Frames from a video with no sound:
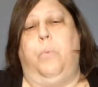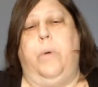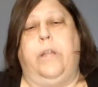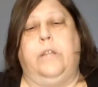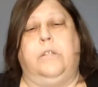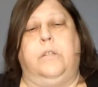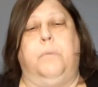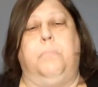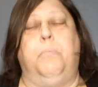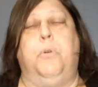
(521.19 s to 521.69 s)

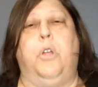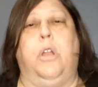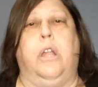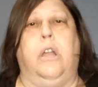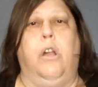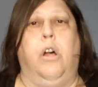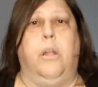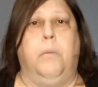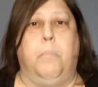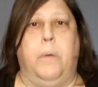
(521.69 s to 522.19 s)
went to put
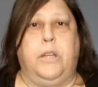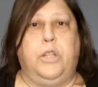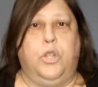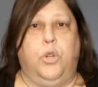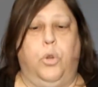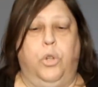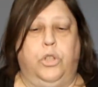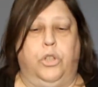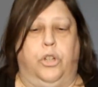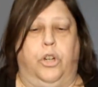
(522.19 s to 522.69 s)
it on my
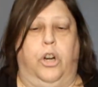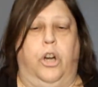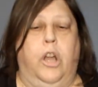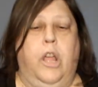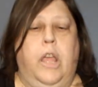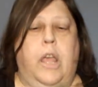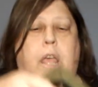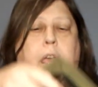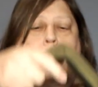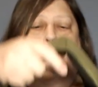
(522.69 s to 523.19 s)
shoulder,
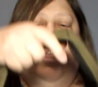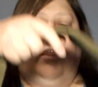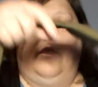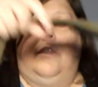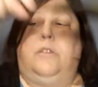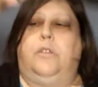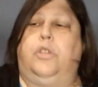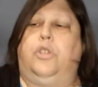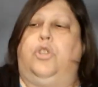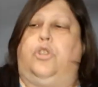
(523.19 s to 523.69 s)

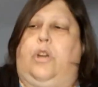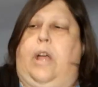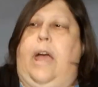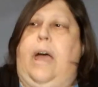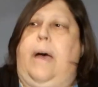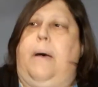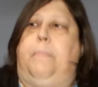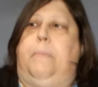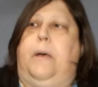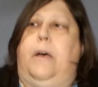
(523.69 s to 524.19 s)
this
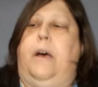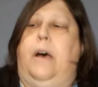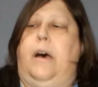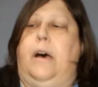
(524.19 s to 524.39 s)
strap,